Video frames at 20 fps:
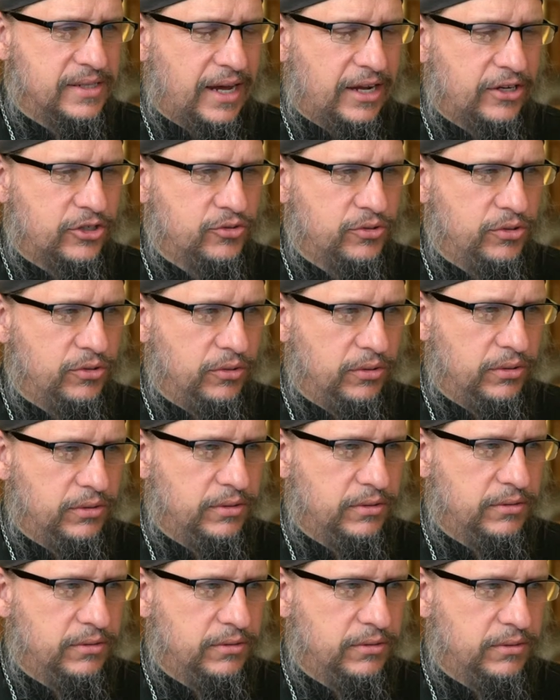not true?
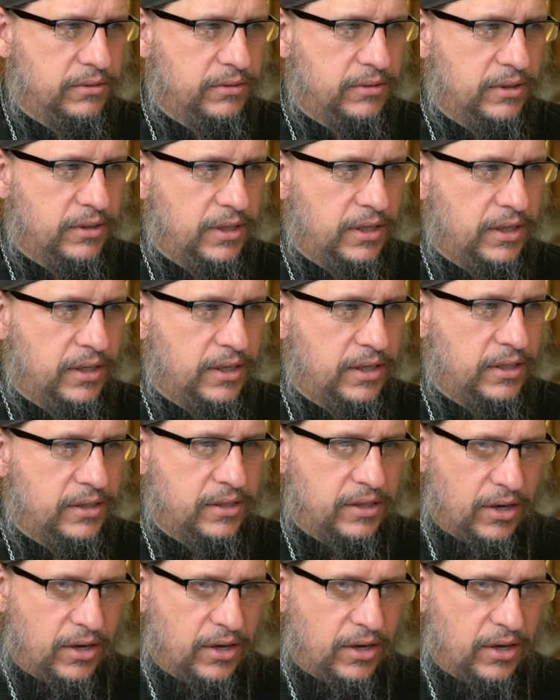Uh,